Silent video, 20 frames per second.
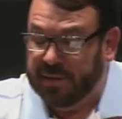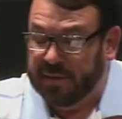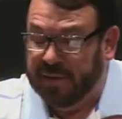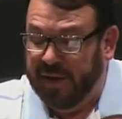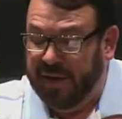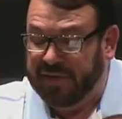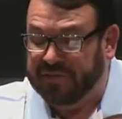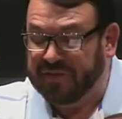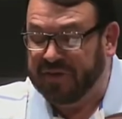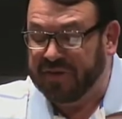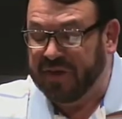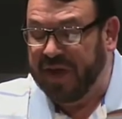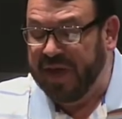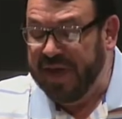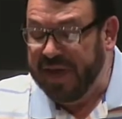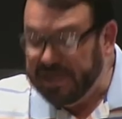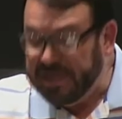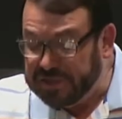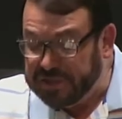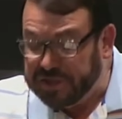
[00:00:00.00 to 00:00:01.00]
his
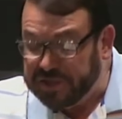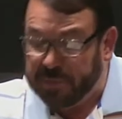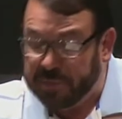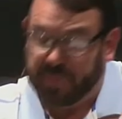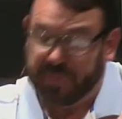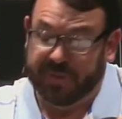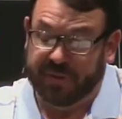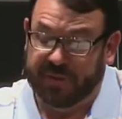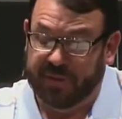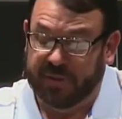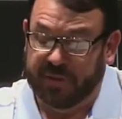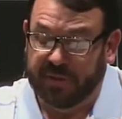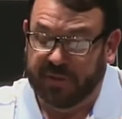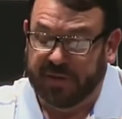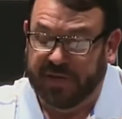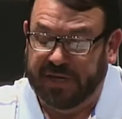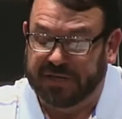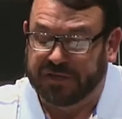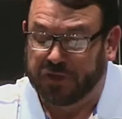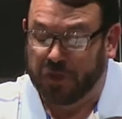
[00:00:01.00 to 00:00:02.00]
kingship,
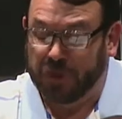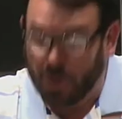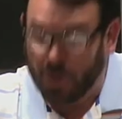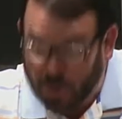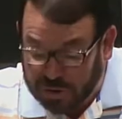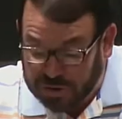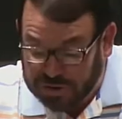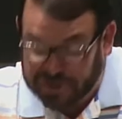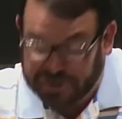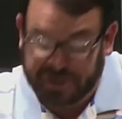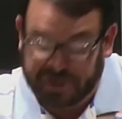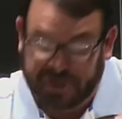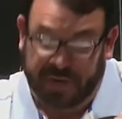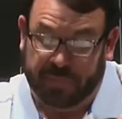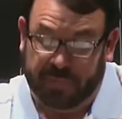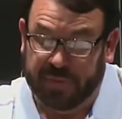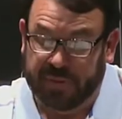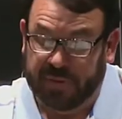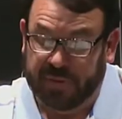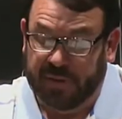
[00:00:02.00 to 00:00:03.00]
his lordship,